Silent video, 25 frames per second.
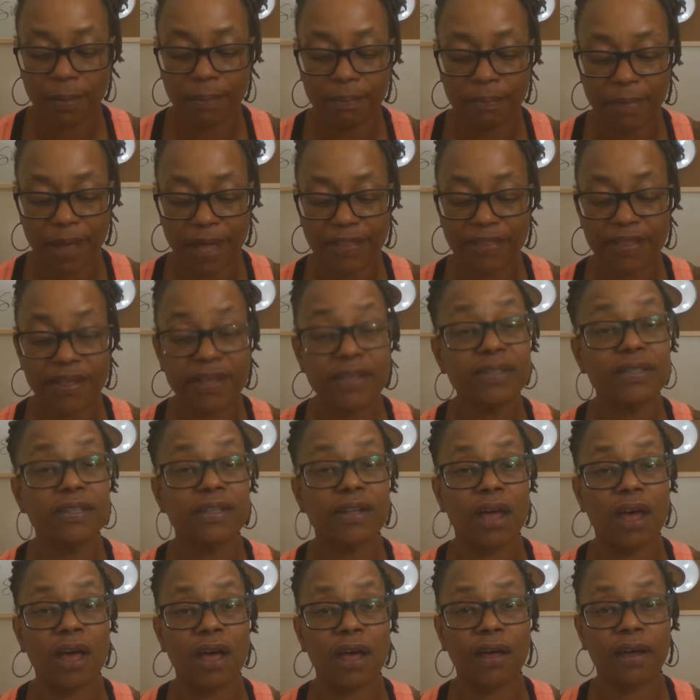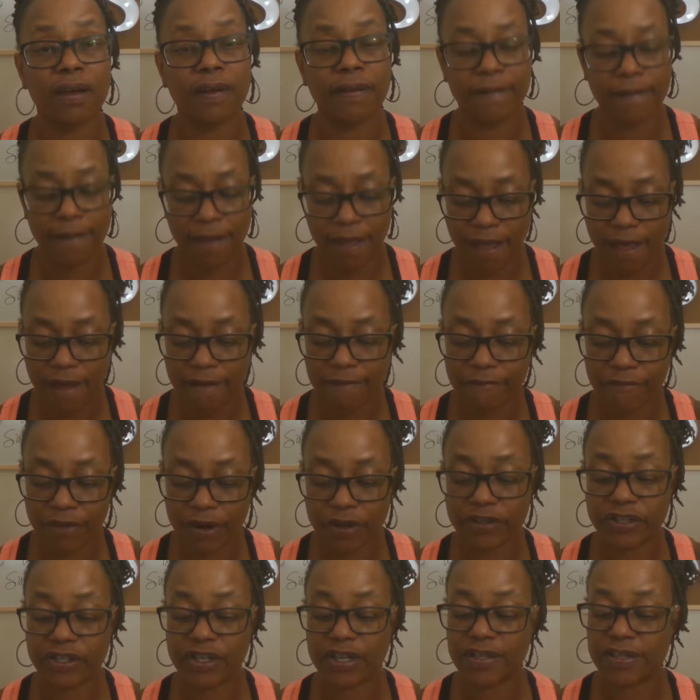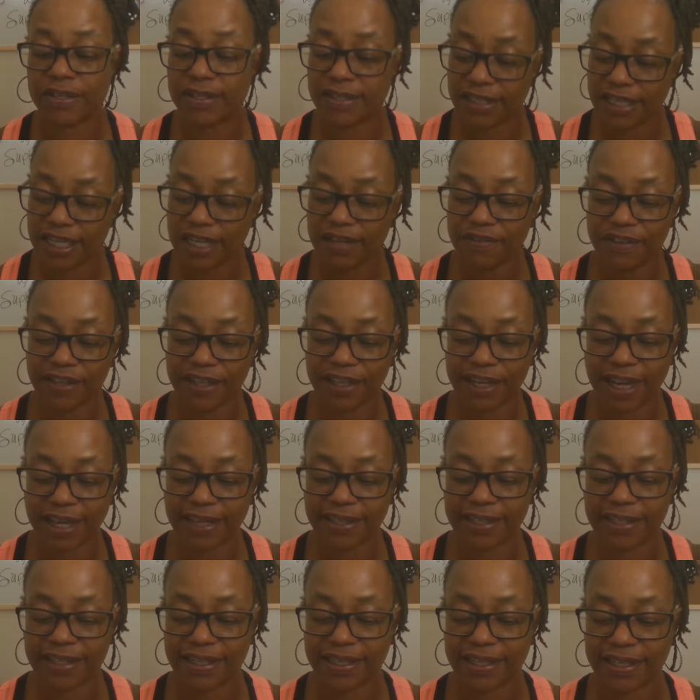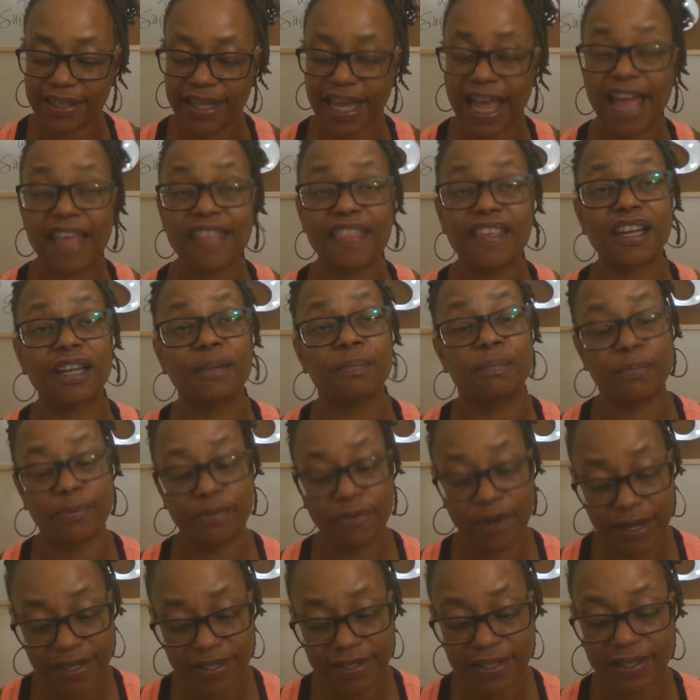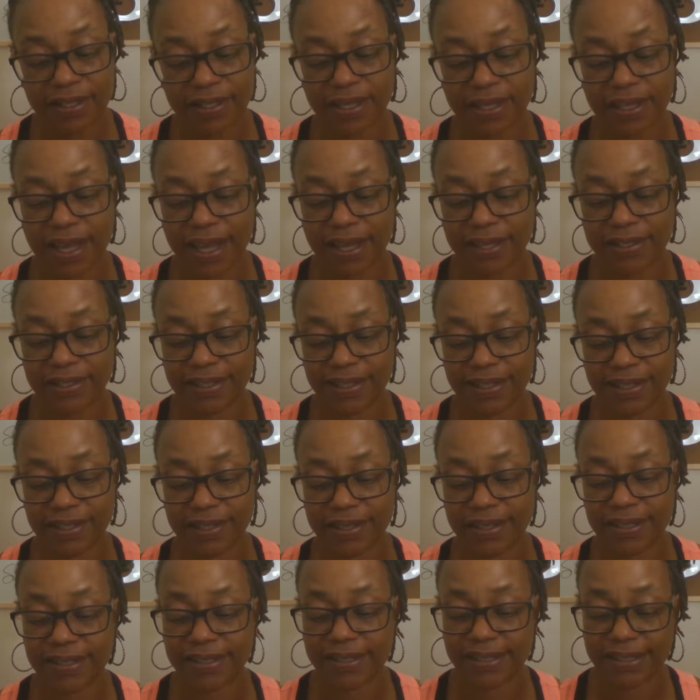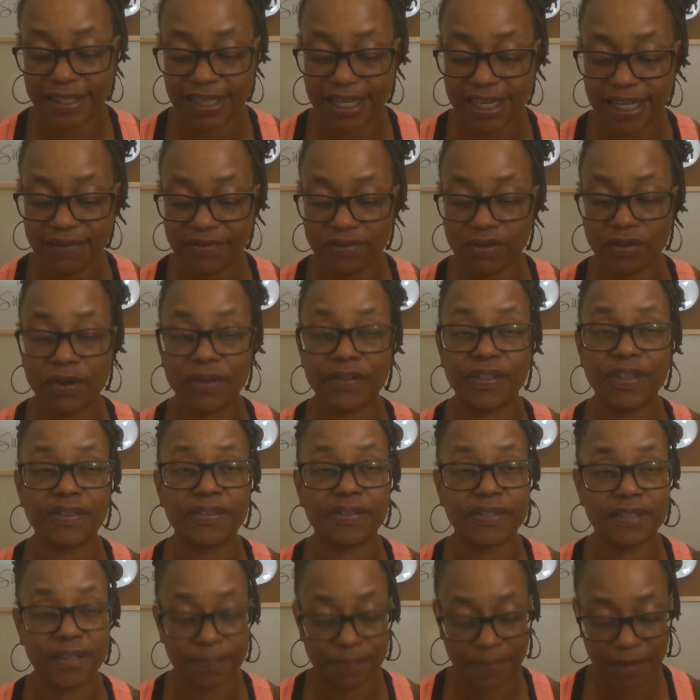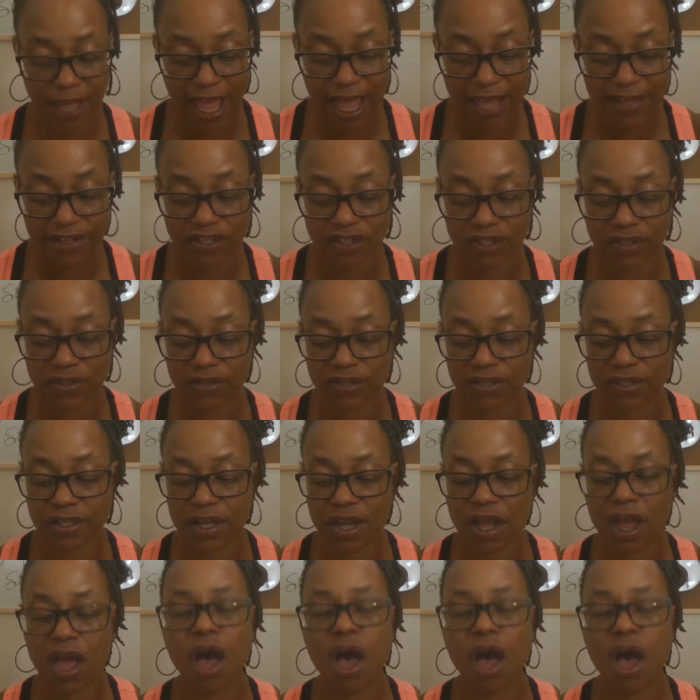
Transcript: By this law, first conceiving an idea and then impressing the idea conceived on the subconscious,